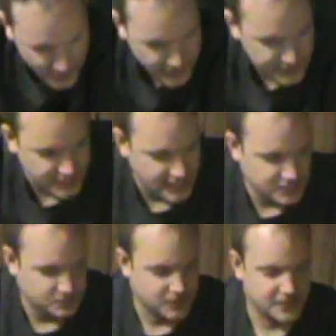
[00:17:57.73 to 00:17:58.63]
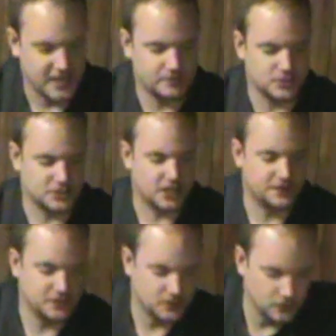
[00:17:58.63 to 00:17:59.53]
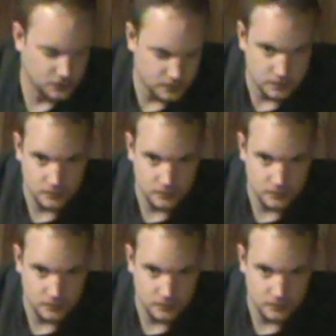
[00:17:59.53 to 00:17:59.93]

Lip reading: and he hands me the games inside these little